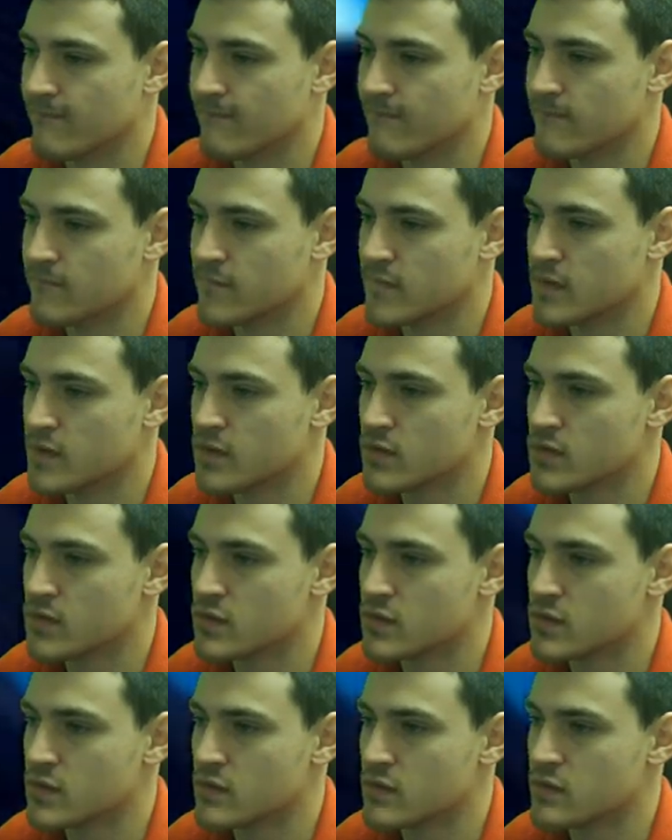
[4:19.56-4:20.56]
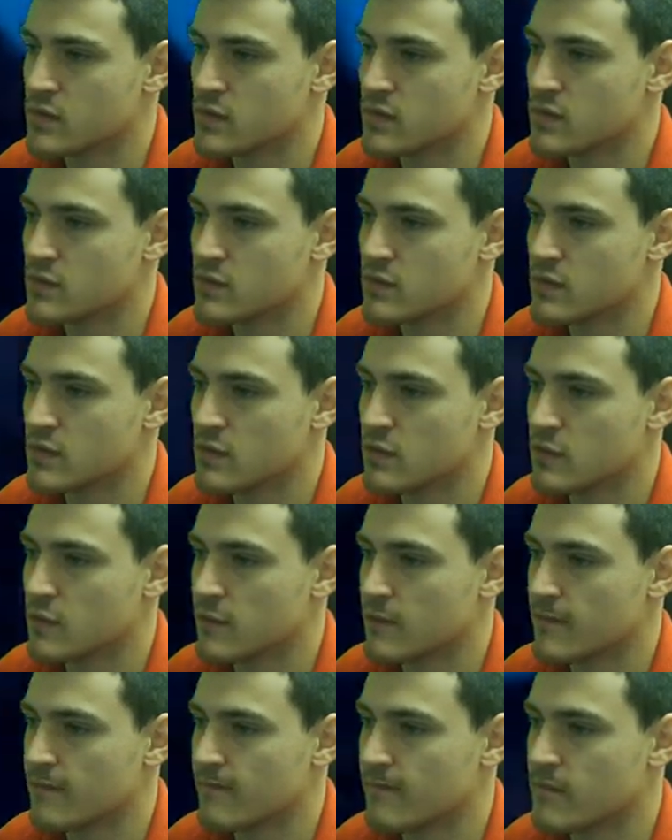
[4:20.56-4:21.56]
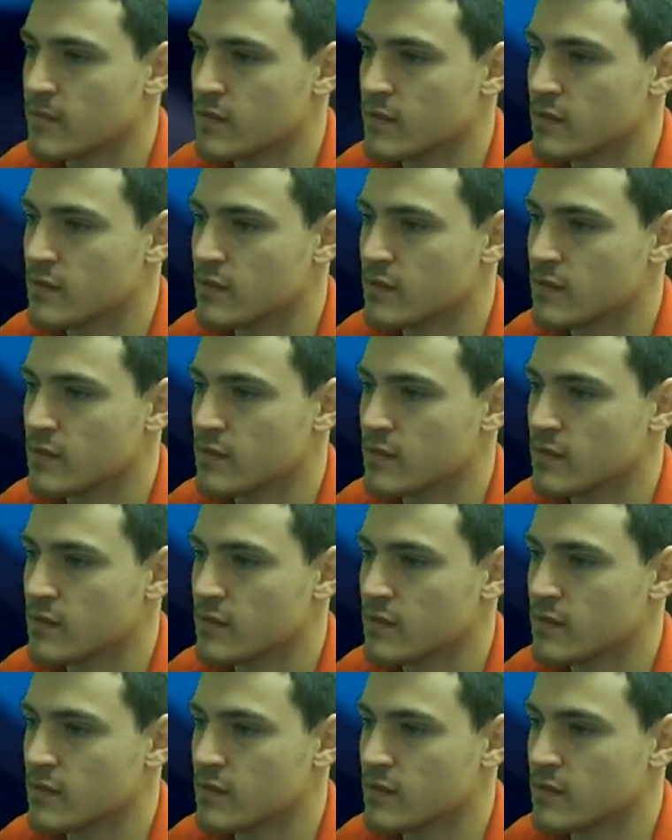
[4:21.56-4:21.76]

No one is speaking in this clip.